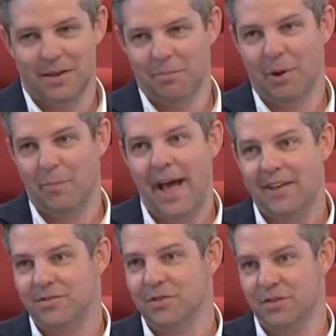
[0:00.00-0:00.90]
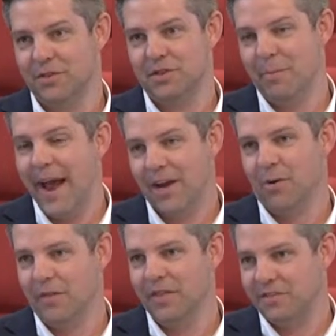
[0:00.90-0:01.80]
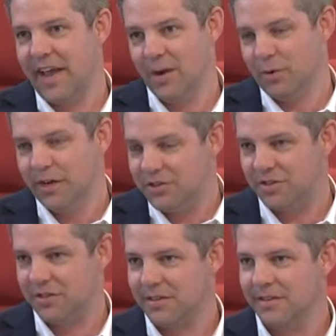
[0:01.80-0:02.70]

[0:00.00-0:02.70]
But Pastor, there's a tomato on the sandwich.